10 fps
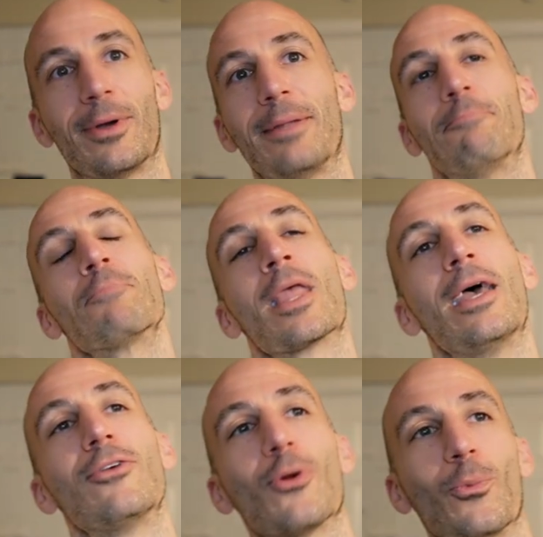And
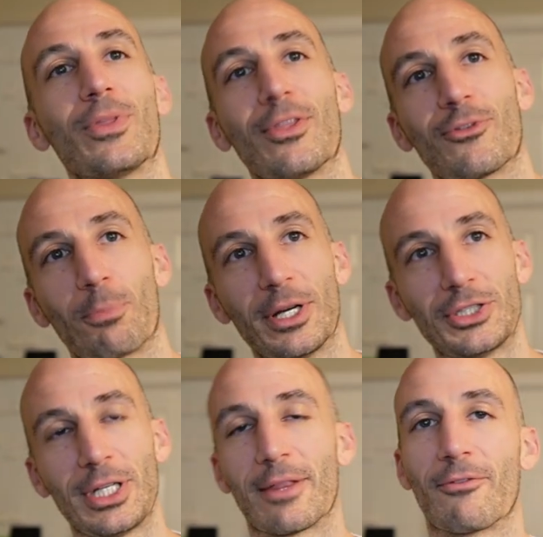so with the
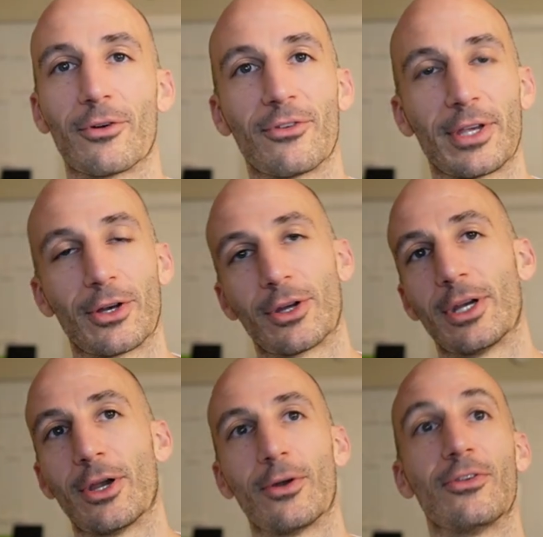spreadsheet, the first thing you're going to
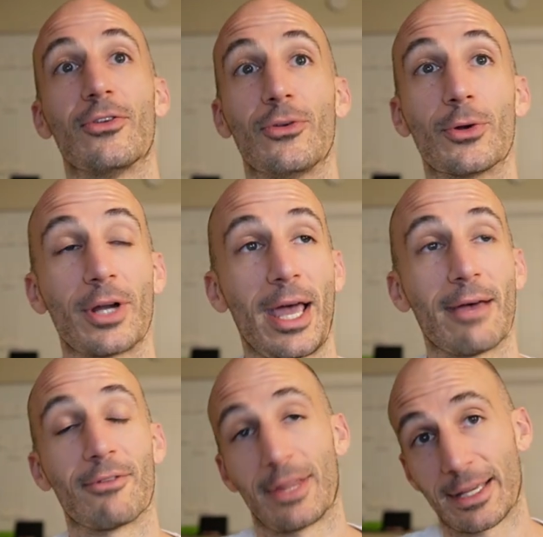notice is you're going to
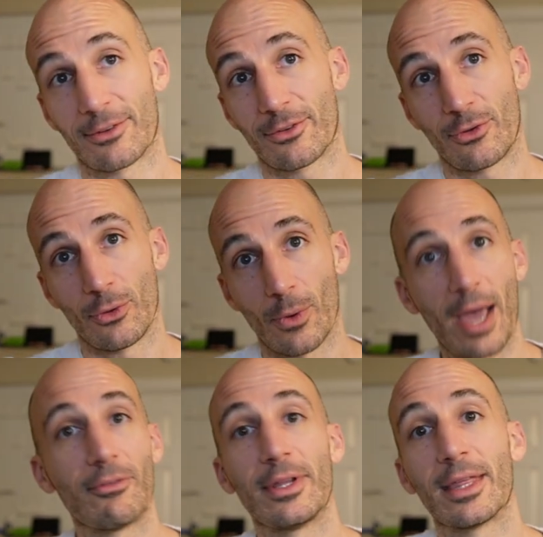have links to
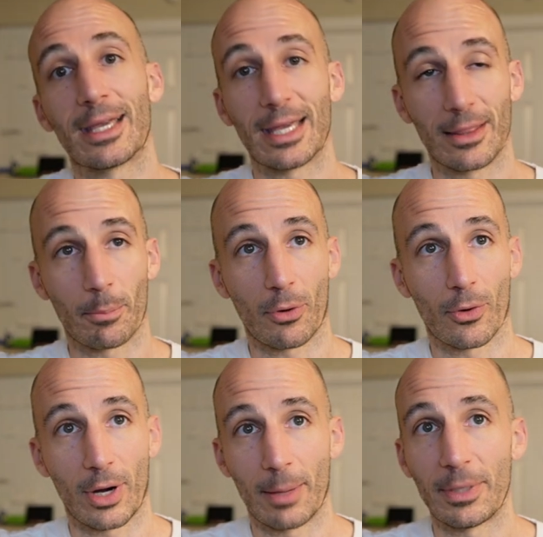everything in the
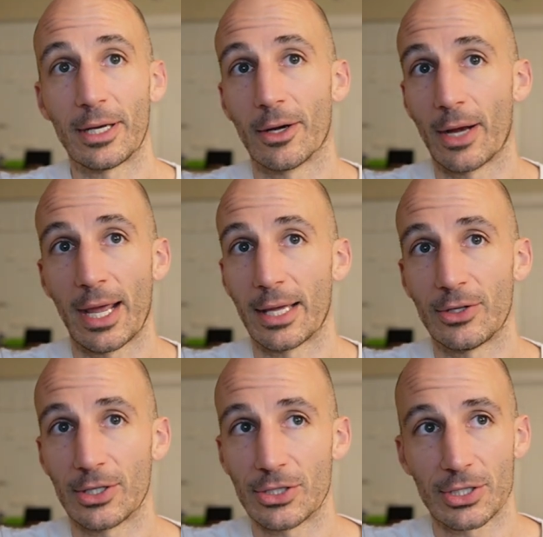program here, and
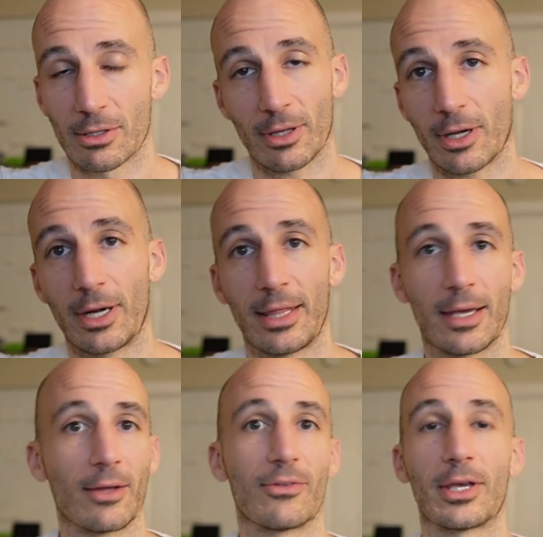you can just click on anything.
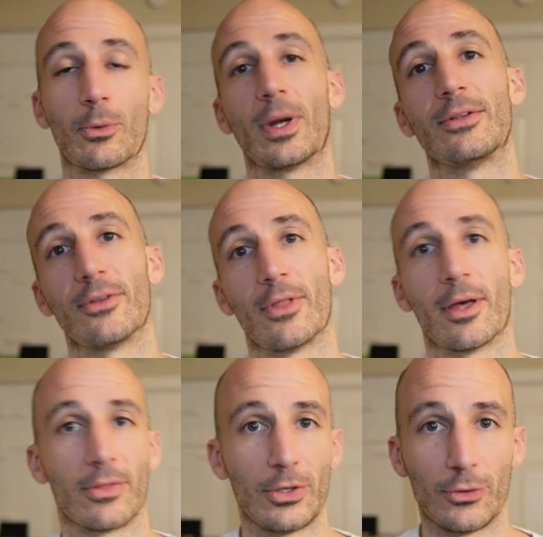It'll take you right to
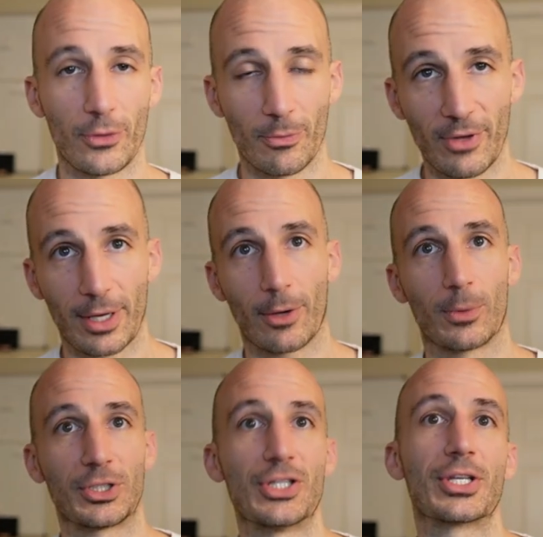the YouTube video,
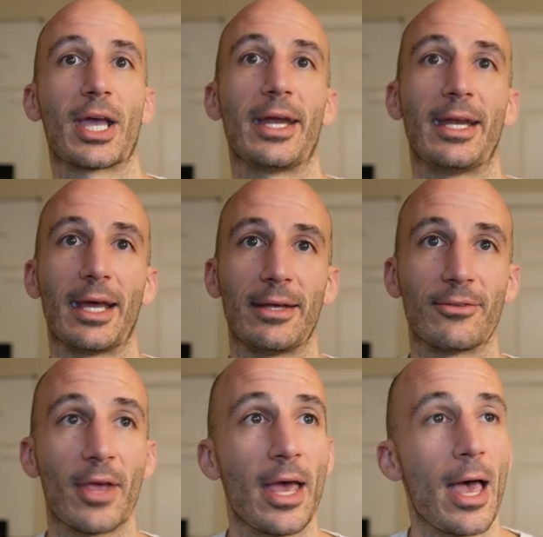which is kind of nice.